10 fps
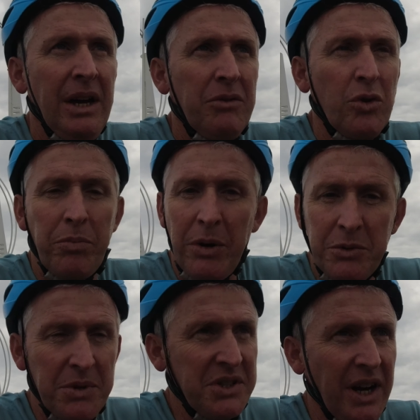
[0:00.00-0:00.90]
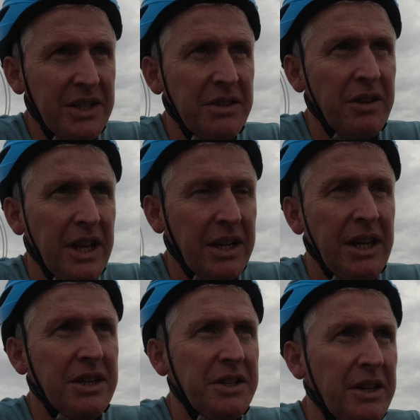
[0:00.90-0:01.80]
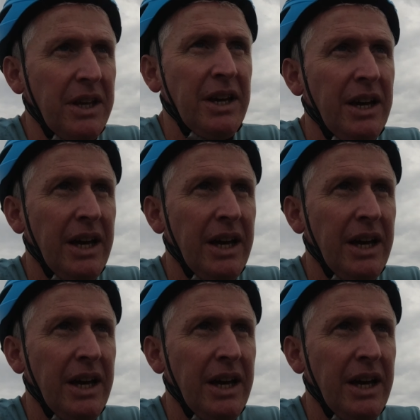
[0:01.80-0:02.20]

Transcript: No problems with size in that case neither.